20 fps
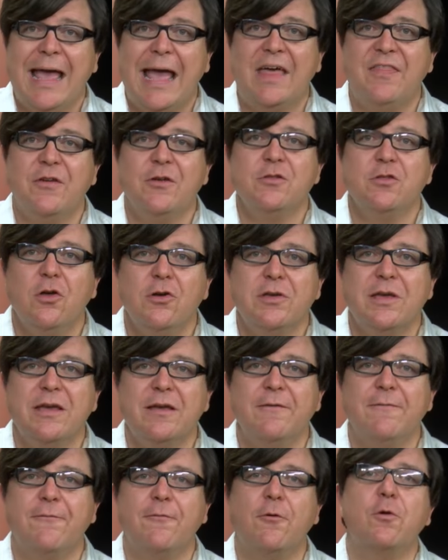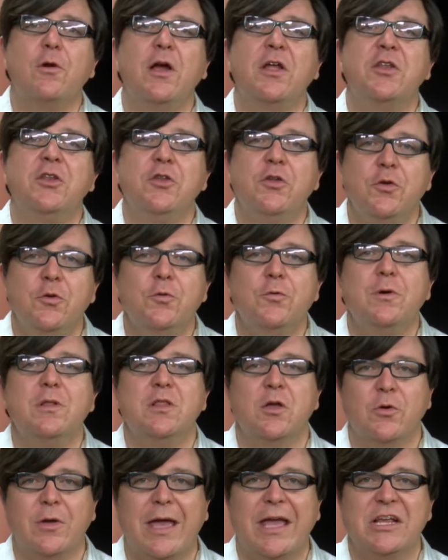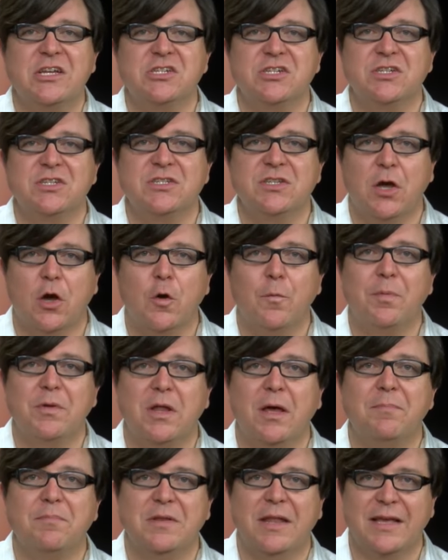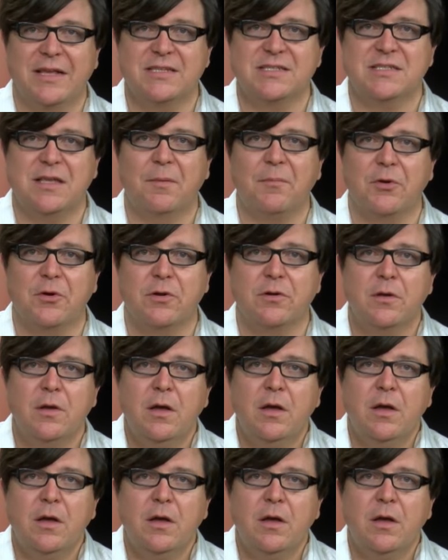and they're looking for a new location to open up next summer.